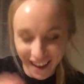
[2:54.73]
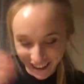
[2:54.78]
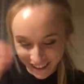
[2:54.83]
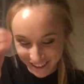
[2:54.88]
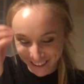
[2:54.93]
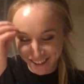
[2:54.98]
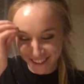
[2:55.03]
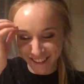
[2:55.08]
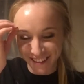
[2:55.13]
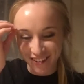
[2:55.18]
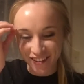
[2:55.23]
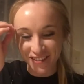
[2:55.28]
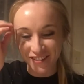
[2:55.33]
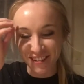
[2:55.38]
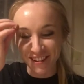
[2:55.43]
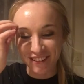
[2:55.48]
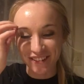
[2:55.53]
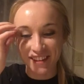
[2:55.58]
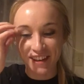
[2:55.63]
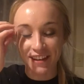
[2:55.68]
It was so
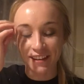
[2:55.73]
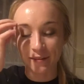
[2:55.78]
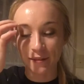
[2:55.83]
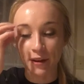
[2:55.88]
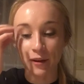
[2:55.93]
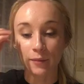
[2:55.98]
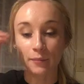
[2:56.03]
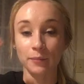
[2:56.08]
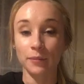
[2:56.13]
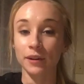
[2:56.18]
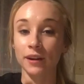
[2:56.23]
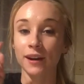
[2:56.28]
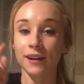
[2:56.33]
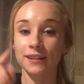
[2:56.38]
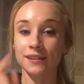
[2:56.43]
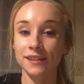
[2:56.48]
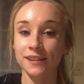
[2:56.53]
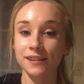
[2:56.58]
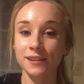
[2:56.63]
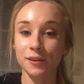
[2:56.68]
well done, but
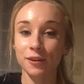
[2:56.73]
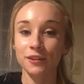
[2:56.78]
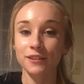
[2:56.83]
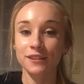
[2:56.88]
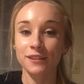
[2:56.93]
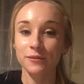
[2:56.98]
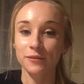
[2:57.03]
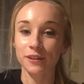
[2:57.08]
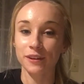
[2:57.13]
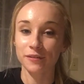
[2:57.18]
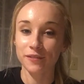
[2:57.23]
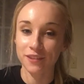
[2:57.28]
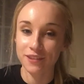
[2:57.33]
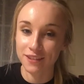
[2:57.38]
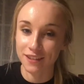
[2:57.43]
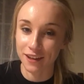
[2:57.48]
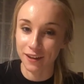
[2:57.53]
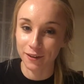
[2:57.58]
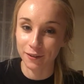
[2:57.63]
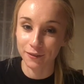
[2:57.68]
I did notice it whenever the
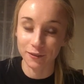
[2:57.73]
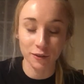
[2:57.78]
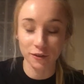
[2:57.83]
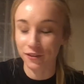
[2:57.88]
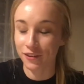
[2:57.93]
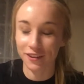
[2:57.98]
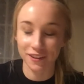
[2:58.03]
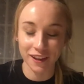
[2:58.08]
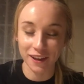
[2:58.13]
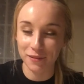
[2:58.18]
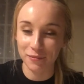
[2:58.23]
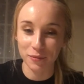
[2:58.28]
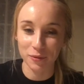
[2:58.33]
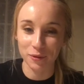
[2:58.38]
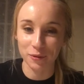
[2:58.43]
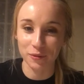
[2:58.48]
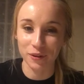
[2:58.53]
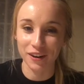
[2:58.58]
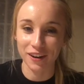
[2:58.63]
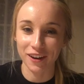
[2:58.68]
sound or the light
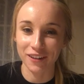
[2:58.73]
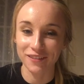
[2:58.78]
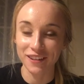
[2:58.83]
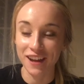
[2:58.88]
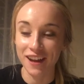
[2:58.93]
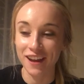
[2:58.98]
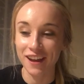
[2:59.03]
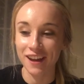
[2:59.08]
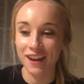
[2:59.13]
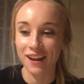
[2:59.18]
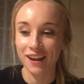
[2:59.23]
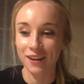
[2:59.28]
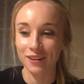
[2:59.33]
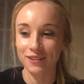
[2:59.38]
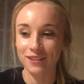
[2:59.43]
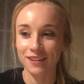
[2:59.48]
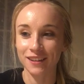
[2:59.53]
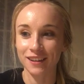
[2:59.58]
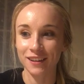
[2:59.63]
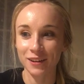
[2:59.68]
board went off, and I
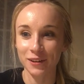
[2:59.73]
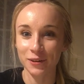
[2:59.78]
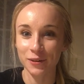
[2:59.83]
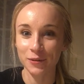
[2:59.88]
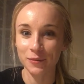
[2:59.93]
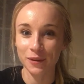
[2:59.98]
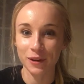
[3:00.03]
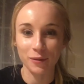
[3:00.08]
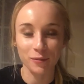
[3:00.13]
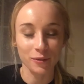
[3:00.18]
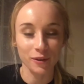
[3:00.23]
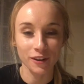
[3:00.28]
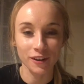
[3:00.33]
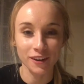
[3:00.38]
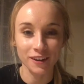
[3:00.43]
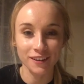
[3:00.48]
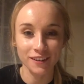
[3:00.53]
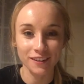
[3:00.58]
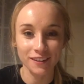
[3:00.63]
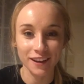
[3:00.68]
was like, oh my
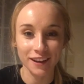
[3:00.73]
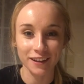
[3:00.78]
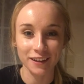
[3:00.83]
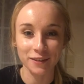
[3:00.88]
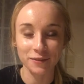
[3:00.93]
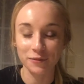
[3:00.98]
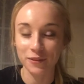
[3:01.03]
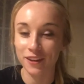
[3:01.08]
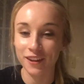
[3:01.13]
word, I didn't